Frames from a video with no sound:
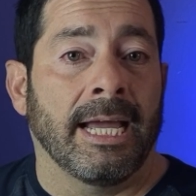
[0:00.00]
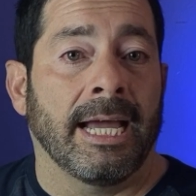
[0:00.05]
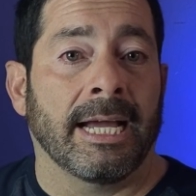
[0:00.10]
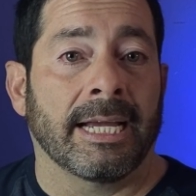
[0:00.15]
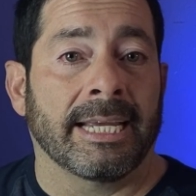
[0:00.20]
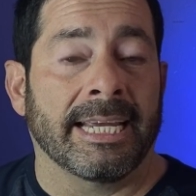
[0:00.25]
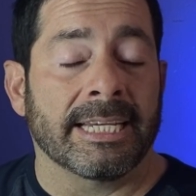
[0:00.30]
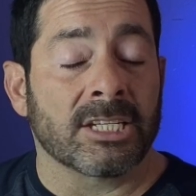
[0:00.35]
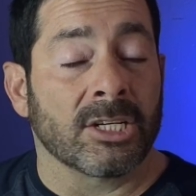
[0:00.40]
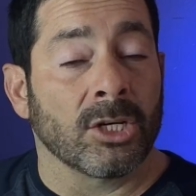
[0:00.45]

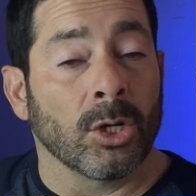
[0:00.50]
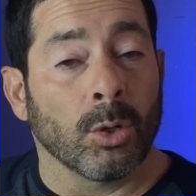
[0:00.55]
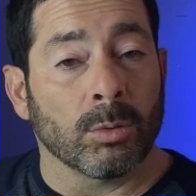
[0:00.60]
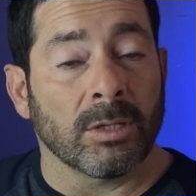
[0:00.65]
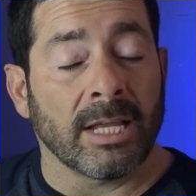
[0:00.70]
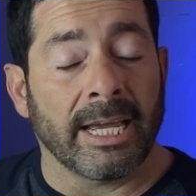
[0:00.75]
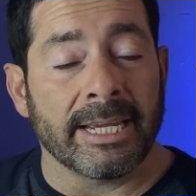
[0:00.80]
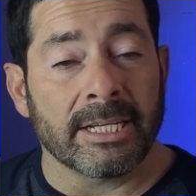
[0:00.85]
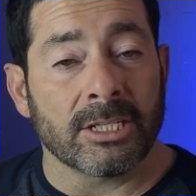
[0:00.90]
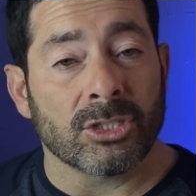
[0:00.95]
get to know,
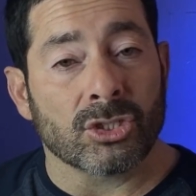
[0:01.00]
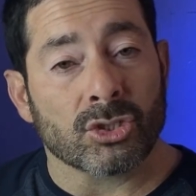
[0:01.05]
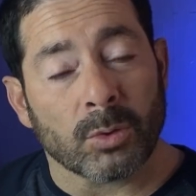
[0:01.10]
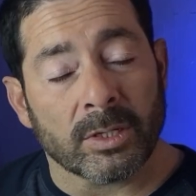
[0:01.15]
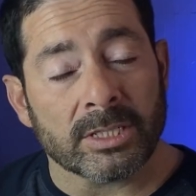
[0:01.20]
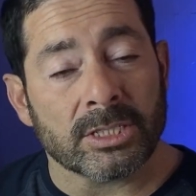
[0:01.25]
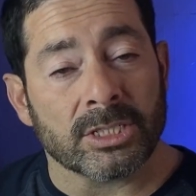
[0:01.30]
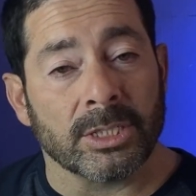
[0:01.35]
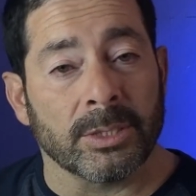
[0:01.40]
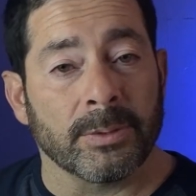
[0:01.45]
like, and
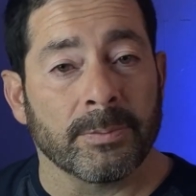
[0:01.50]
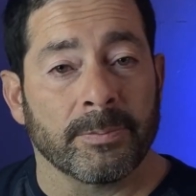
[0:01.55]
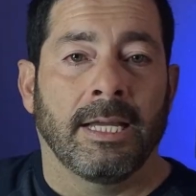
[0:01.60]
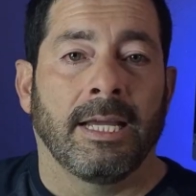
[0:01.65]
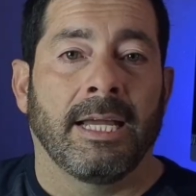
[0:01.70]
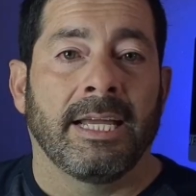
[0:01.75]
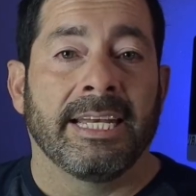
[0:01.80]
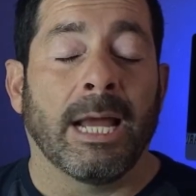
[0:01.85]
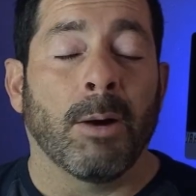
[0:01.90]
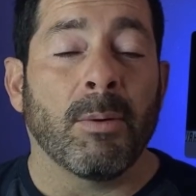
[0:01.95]
trust you.
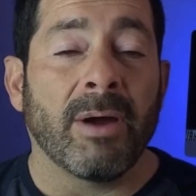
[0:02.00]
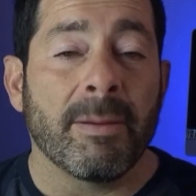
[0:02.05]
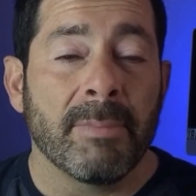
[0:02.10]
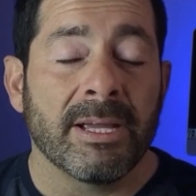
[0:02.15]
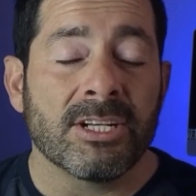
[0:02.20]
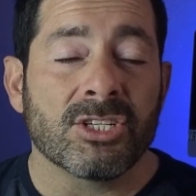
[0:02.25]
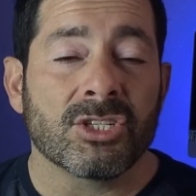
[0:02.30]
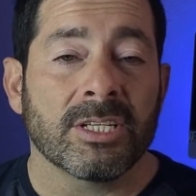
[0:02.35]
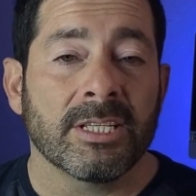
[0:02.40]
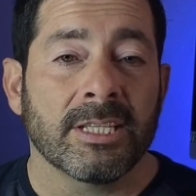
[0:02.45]
Now, I
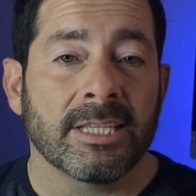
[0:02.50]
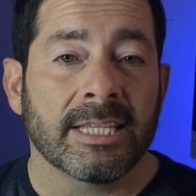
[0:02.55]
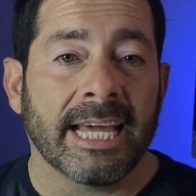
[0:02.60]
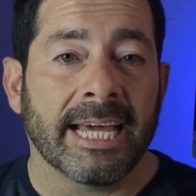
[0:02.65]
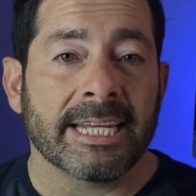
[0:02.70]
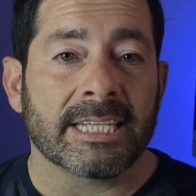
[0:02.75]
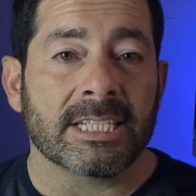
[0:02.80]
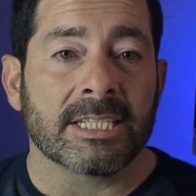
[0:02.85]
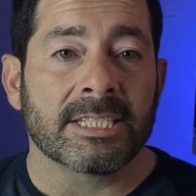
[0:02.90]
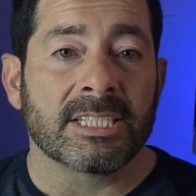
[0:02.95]
mentioned
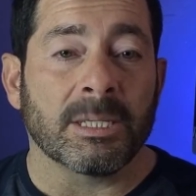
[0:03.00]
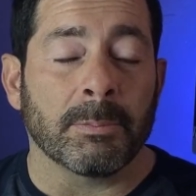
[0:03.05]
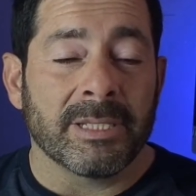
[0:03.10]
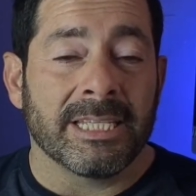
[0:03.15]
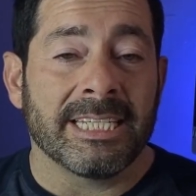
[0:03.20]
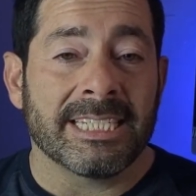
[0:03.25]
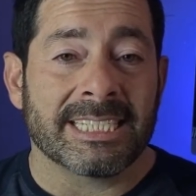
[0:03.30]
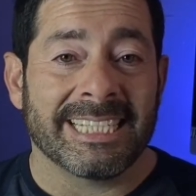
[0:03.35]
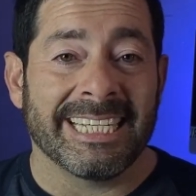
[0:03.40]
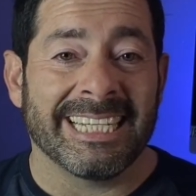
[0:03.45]
that some of
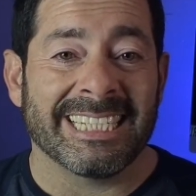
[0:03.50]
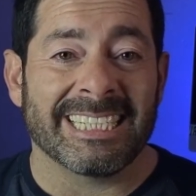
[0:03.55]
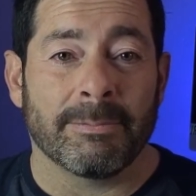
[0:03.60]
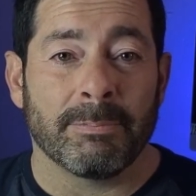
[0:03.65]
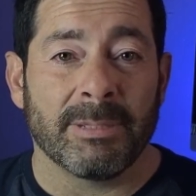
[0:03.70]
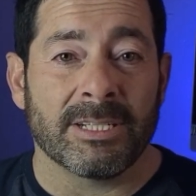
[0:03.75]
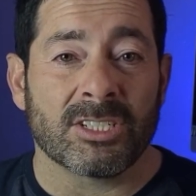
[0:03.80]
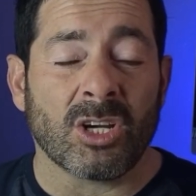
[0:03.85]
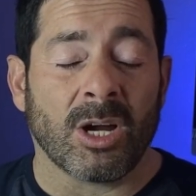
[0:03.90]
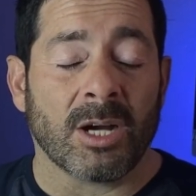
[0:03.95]
these things have
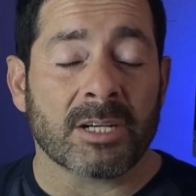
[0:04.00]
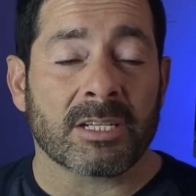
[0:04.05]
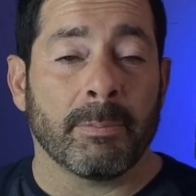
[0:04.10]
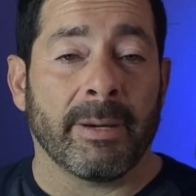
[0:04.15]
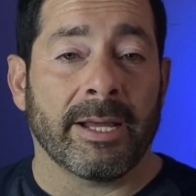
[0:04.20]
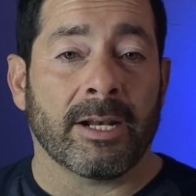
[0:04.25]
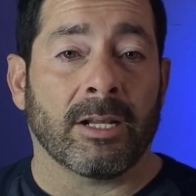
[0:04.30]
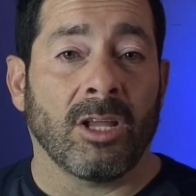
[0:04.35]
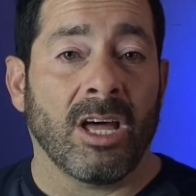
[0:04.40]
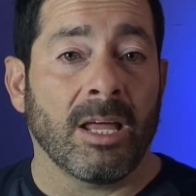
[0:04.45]
been talked about
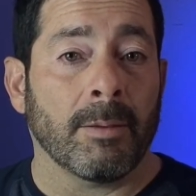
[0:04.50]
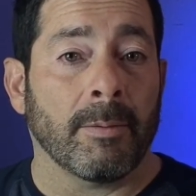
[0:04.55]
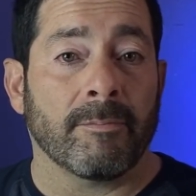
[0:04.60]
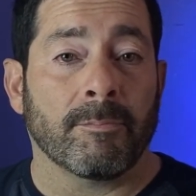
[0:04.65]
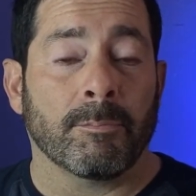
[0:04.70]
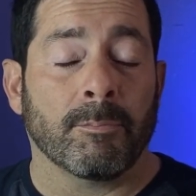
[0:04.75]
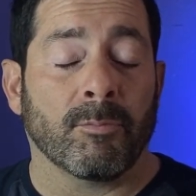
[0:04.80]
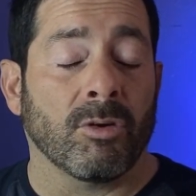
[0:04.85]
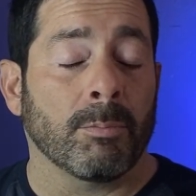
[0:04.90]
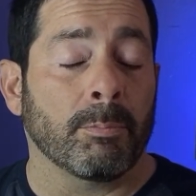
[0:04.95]
a lot
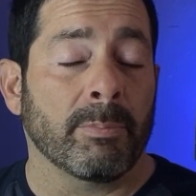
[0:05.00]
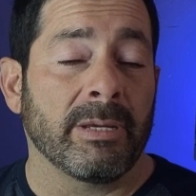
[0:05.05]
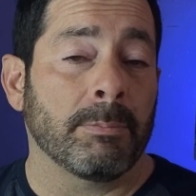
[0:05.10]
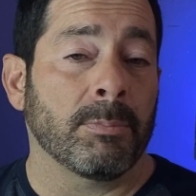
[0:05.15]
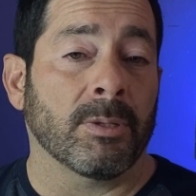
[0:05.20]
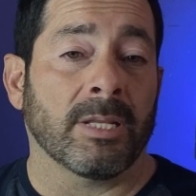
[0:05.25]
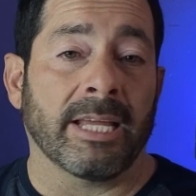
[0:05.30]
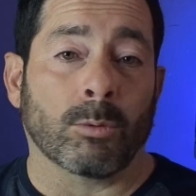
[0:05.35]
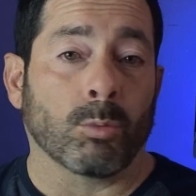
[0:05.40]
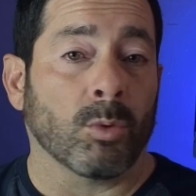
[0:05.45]
from people
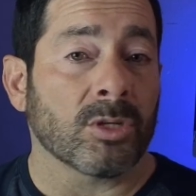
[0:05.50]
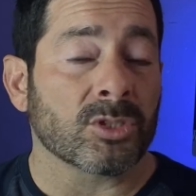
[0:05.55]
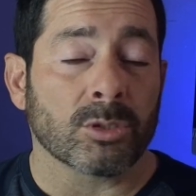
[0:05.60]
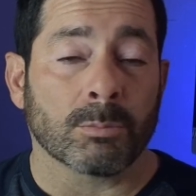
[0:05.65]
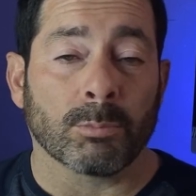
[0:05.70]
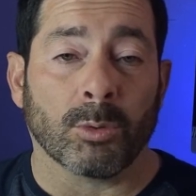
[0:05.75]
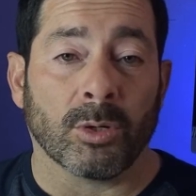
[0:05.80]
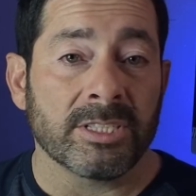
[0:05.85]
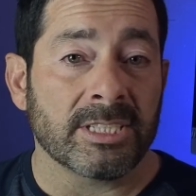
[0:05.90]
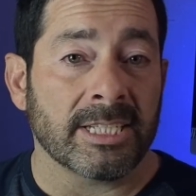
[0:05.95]
like Russel
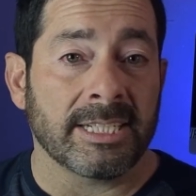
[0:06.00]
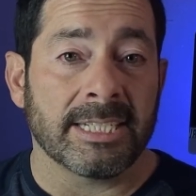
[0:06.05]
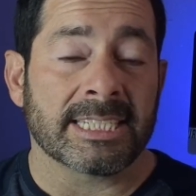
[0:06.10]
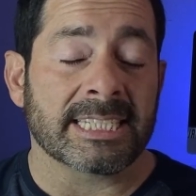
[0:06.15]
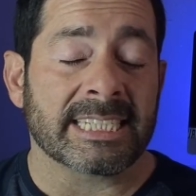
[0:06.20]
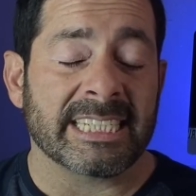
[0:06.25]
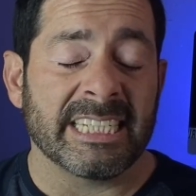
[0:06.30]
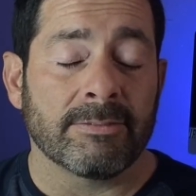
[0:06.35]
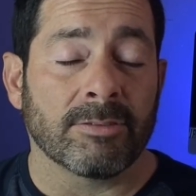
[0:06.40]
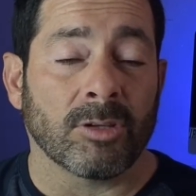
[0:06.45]
Brunson and
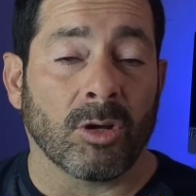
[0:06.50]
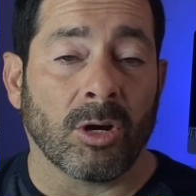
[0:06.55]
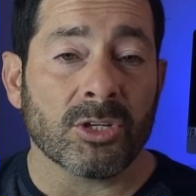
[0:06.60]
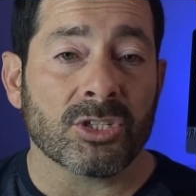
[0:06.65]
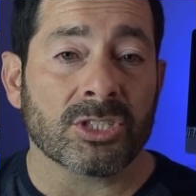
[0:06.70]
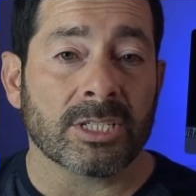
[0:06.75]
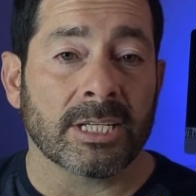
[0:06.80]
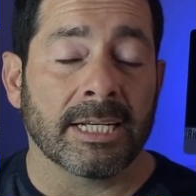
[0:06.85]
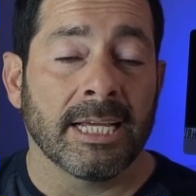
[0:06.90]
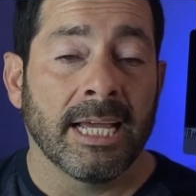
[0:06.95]
Steve
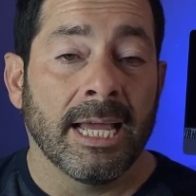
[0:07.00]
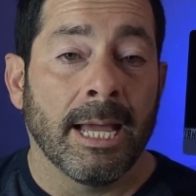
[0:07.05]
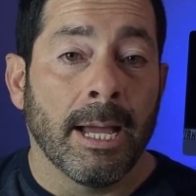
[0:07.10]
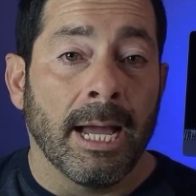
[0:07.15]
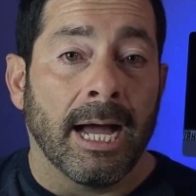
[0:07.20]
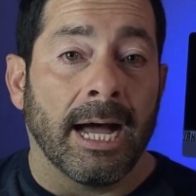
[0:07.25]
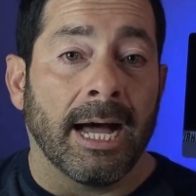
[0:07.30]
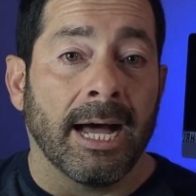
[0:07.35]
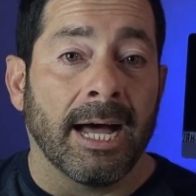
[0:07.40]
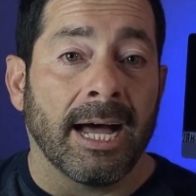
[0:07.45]
Larsen.
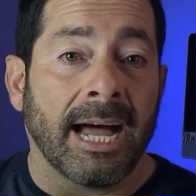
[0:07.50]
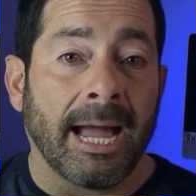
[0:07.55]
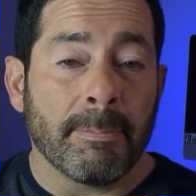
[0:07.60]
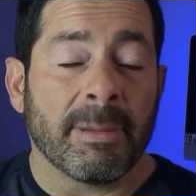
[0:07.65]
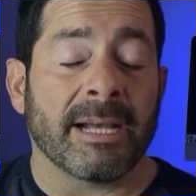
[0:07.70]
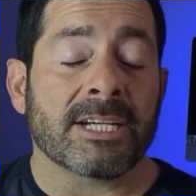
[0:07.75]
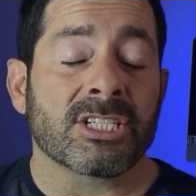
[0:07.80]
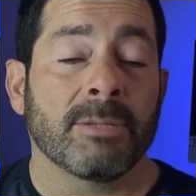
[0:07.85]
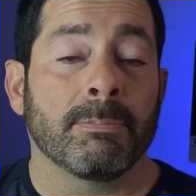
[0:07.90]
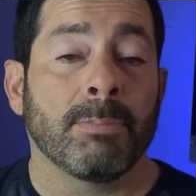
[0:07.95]
I'm
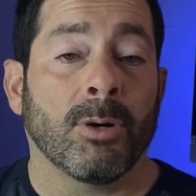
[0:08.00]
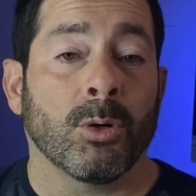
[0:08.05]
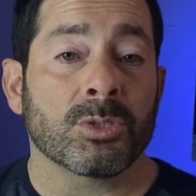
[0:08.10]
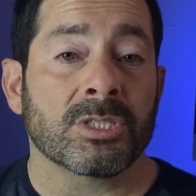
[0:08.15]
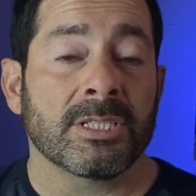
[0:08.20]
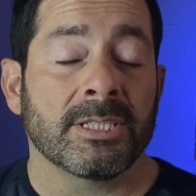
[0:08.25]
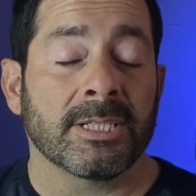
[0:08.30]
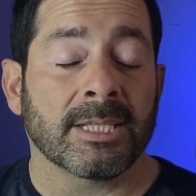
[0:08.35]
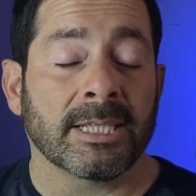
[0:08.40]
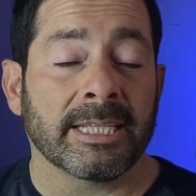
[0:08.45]
actually
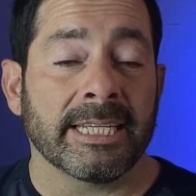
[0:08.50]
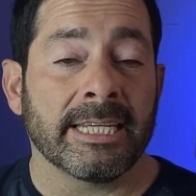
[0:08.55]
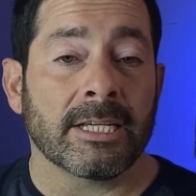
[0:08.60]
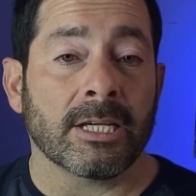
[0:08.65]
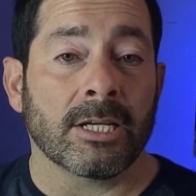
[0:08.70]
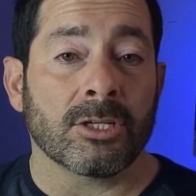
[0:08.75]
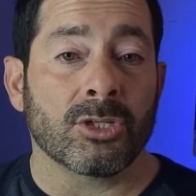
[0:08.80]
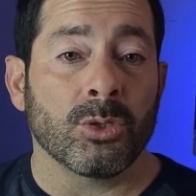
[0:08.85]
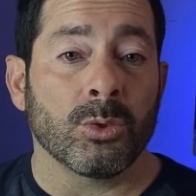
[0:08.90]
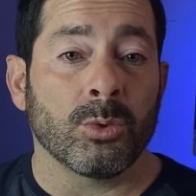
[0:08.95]
posting a
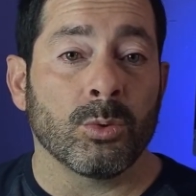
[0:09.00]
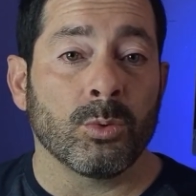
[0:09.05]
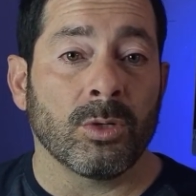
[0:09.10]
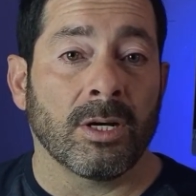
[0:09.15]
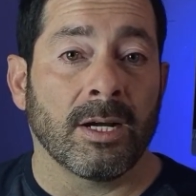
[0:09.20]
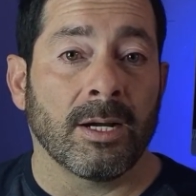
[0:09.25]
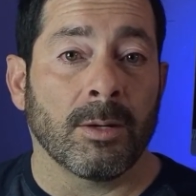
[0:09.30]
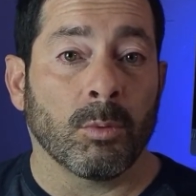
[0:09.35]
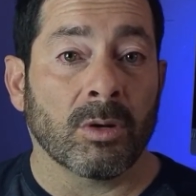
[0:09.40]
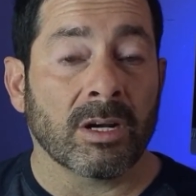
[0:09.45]
link to
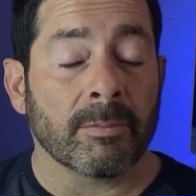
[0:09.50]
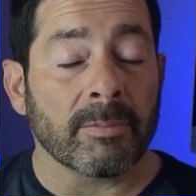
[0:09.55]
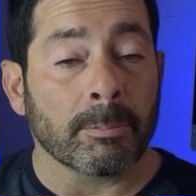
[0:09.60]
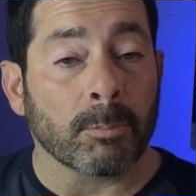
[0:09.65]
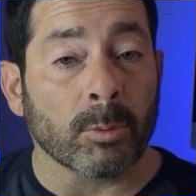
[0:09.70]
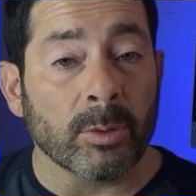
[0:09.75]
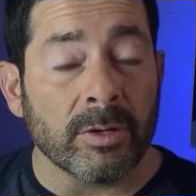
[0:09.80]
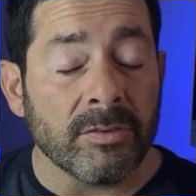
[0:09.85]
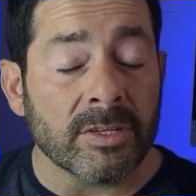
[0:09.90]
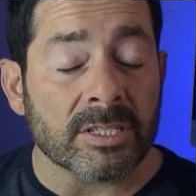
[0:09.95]
one of the
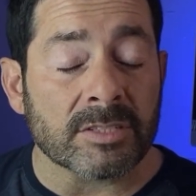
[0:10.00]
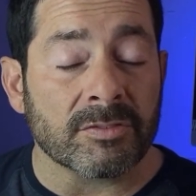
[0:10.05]
previous